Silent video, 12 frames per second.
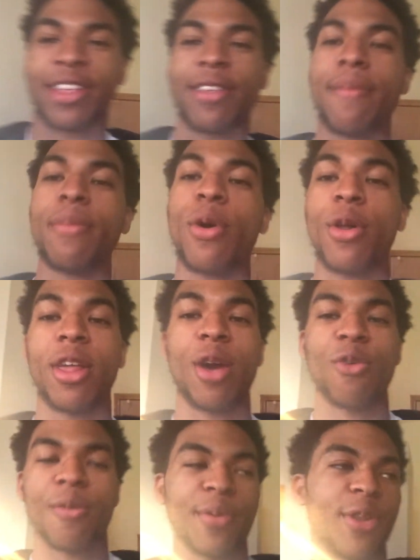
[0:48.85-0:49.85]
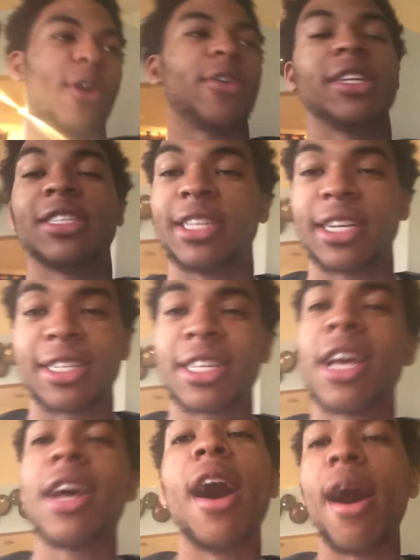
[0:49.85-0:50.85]
ass in bowling. I'm whipping all these niggas.
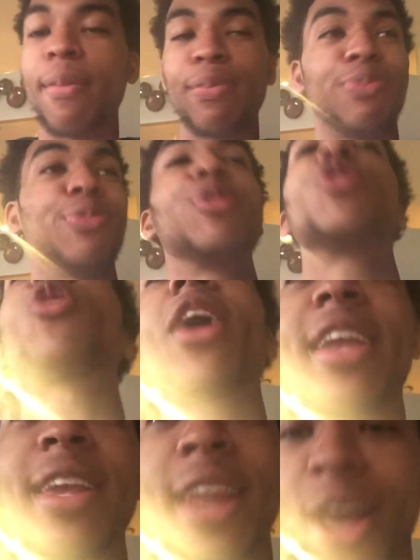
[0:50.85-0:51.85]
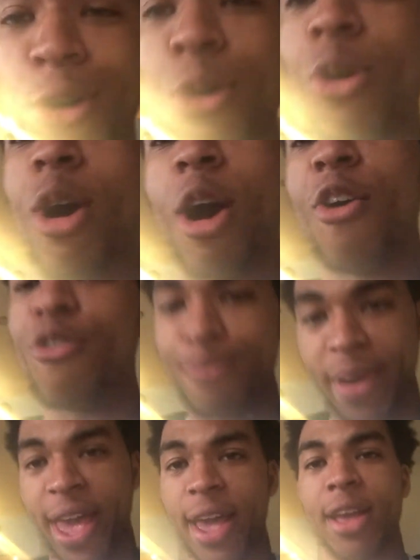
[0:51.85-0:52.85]
I'm striking out off
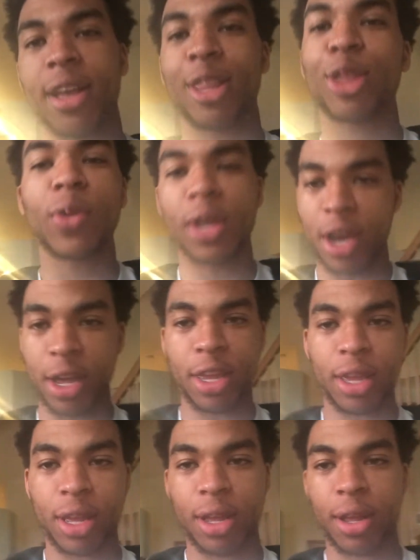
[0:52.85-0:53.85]
back. 300